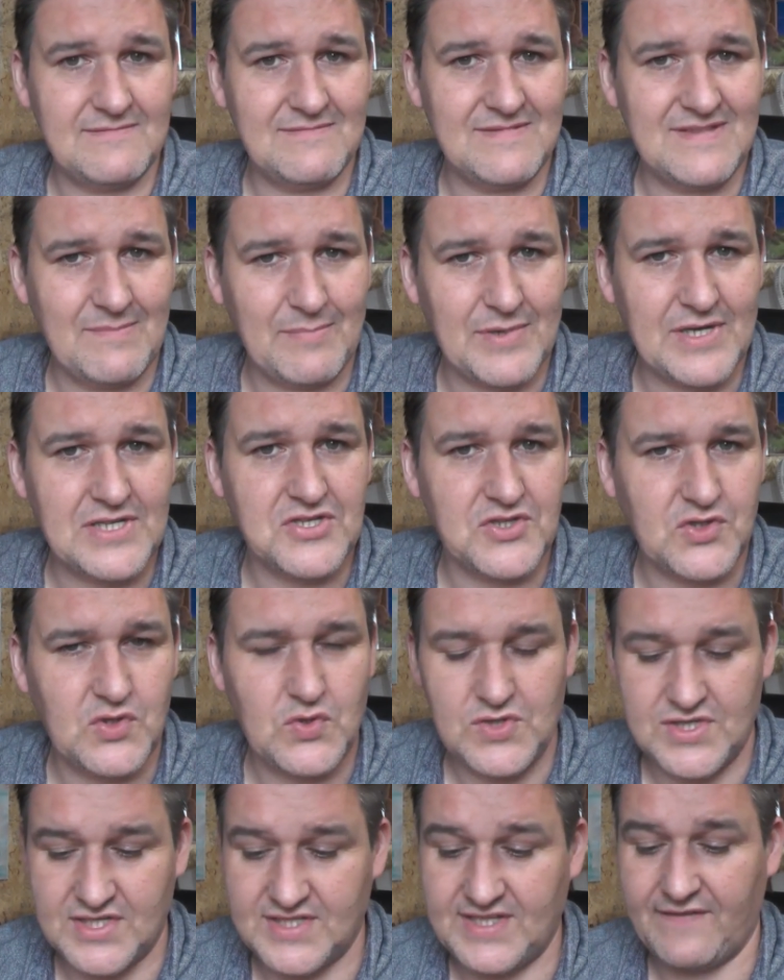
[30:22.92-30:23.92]
The button's
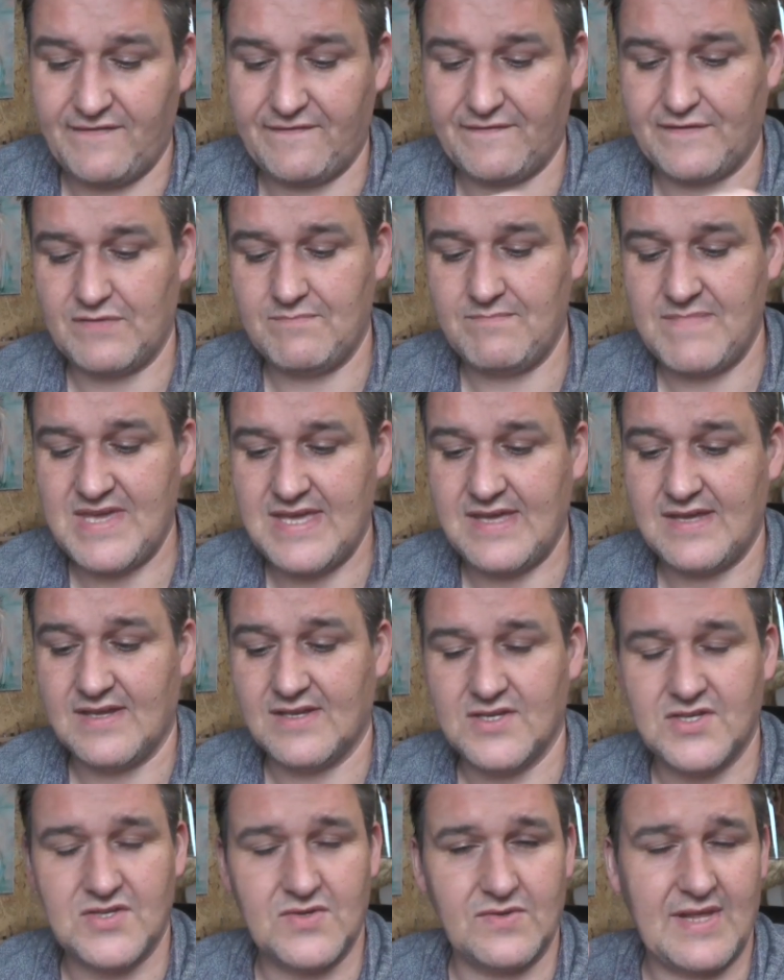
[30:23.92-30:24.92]
too stiff for me,
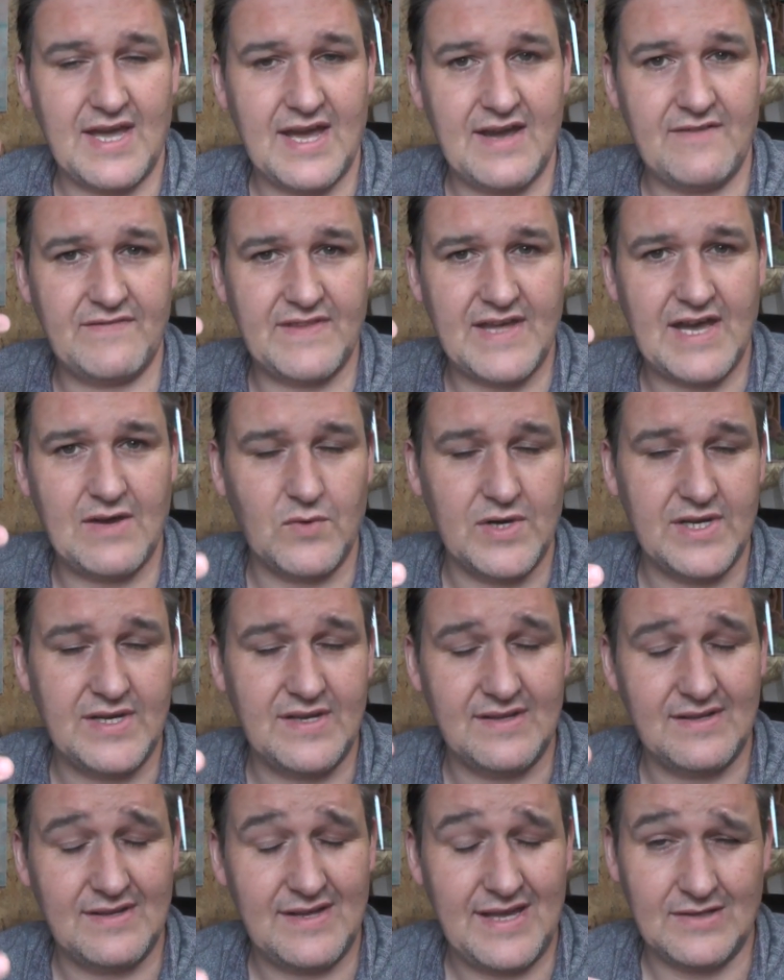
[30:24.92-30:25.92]
so they have that
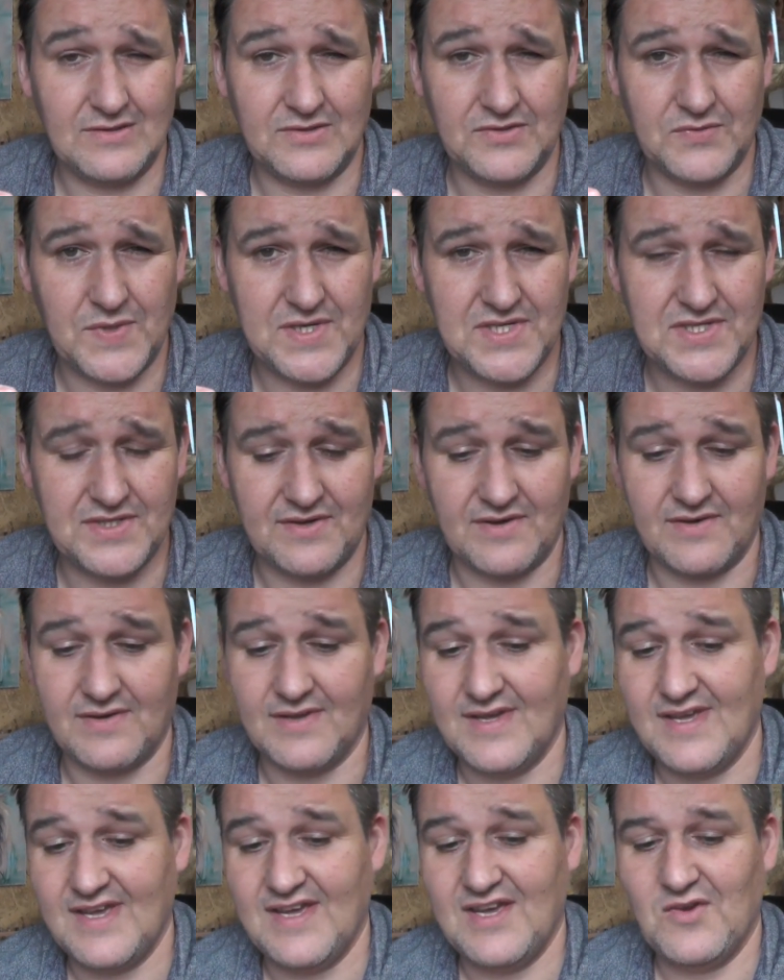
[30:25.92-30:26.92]
one, L Twister.
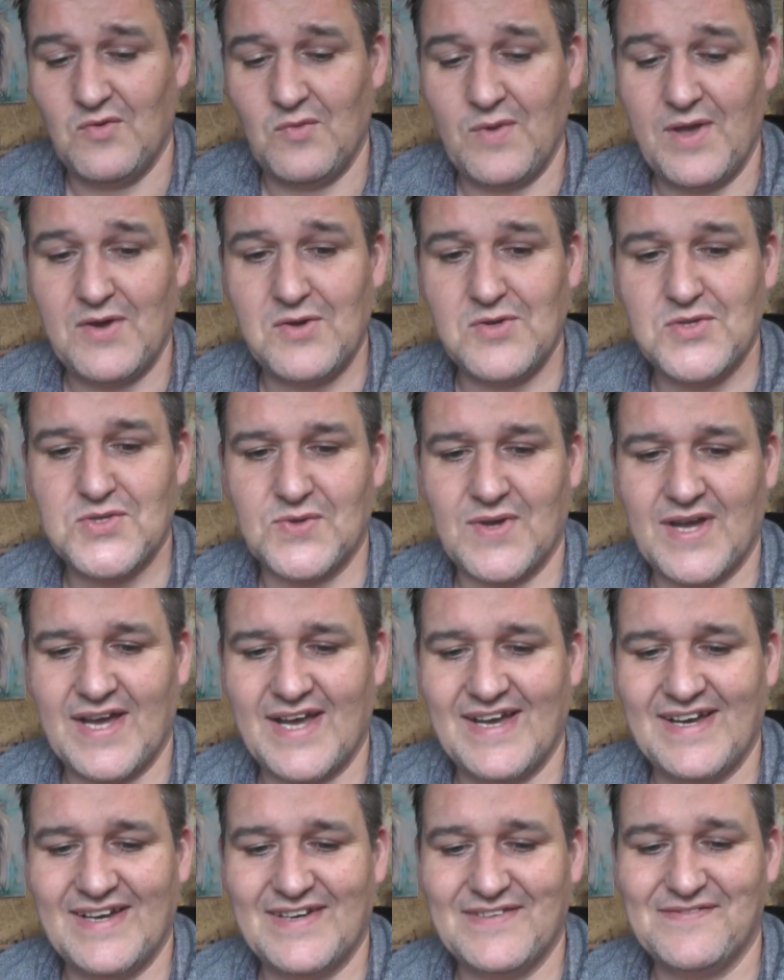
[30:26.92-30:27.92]
We also
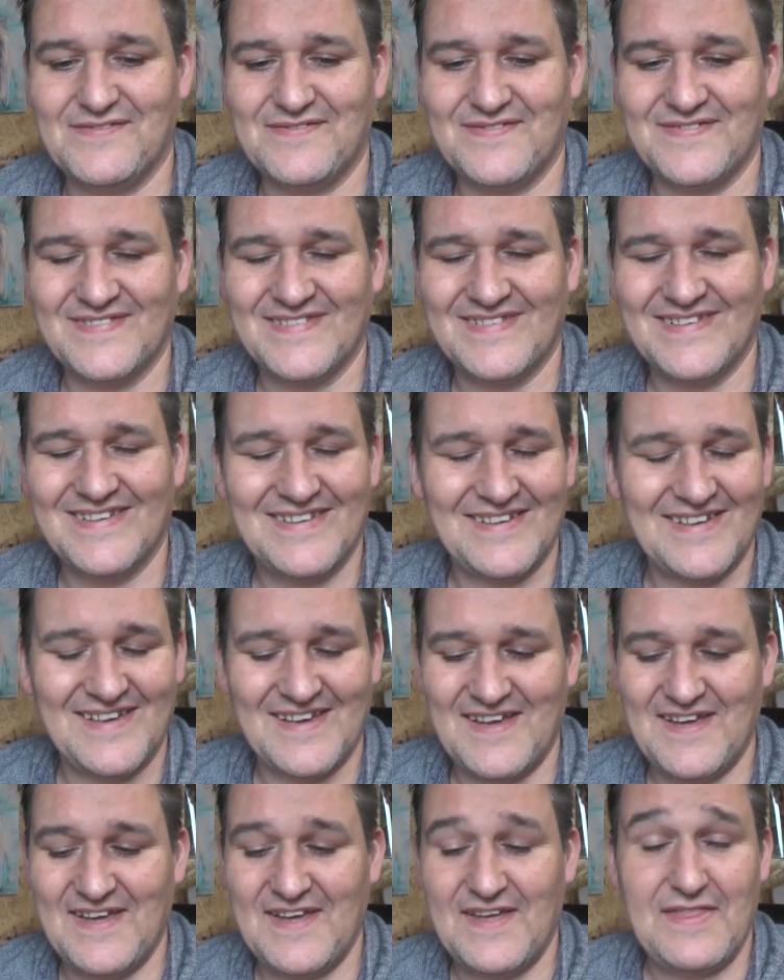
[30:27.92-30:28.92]
have
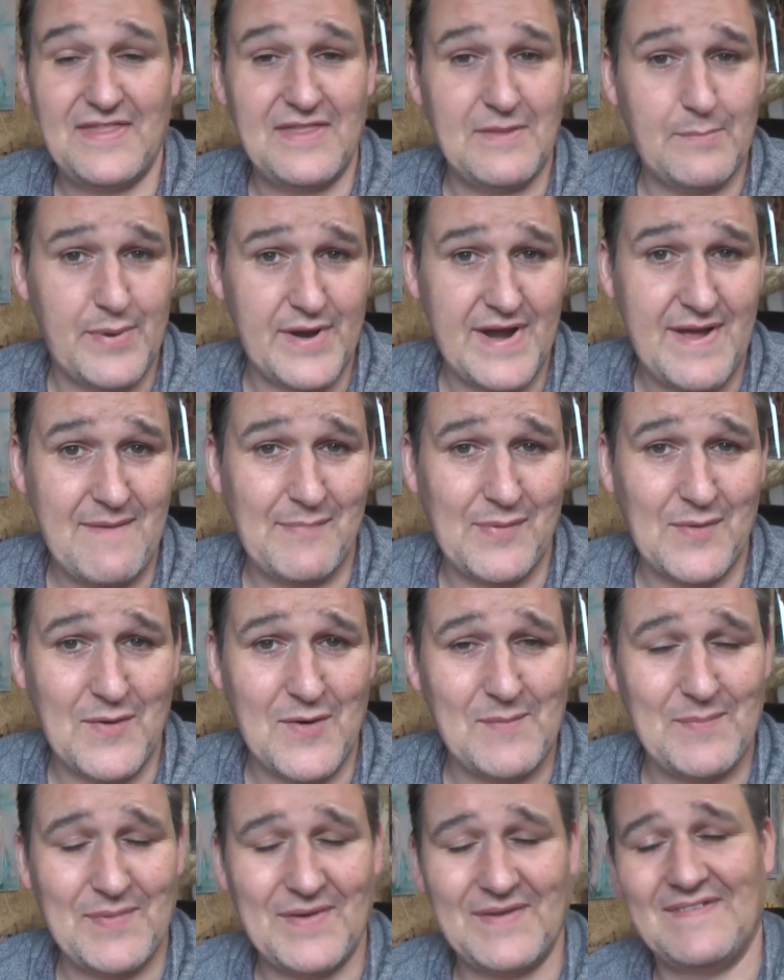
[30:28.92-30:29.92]
the
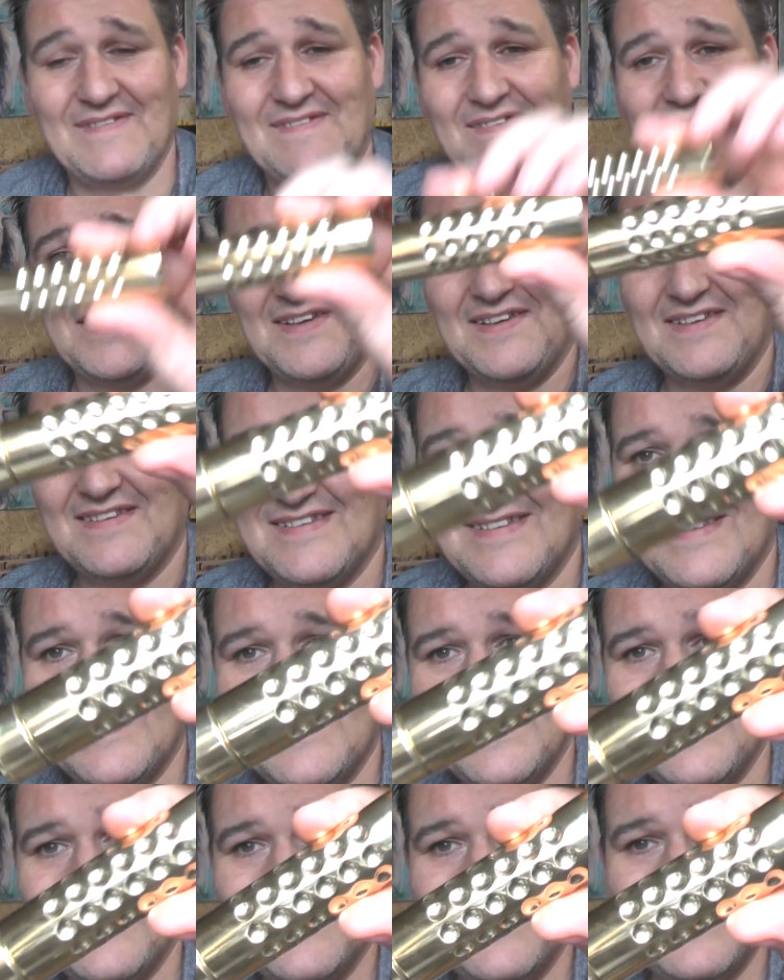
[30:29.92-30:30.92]
Britpop,
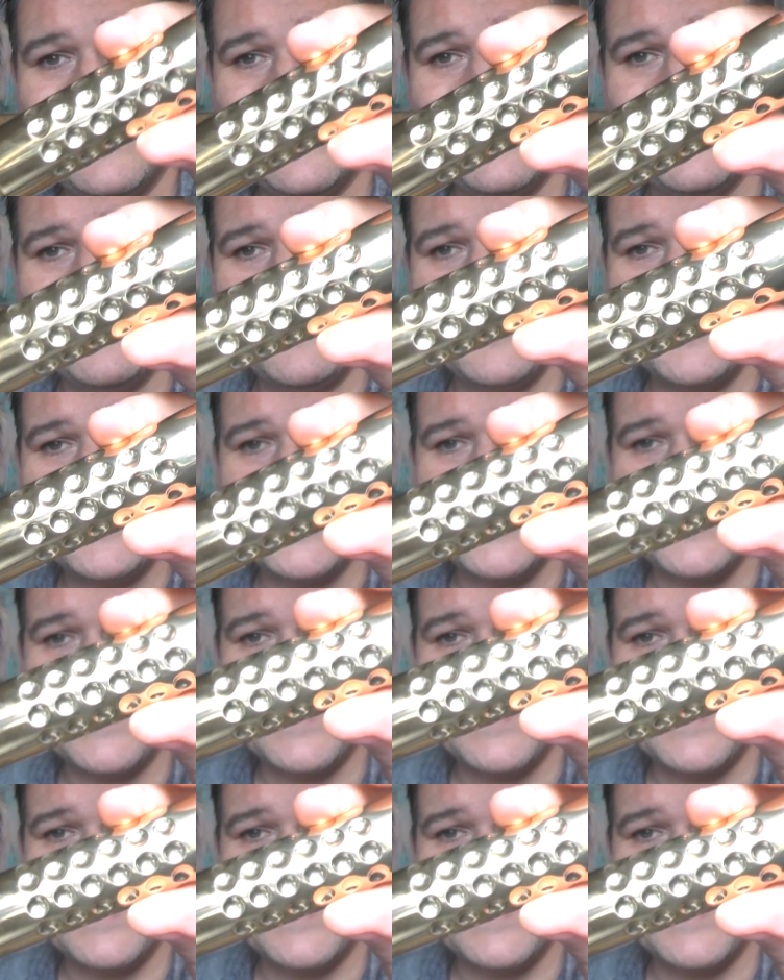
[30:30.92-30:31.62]
which is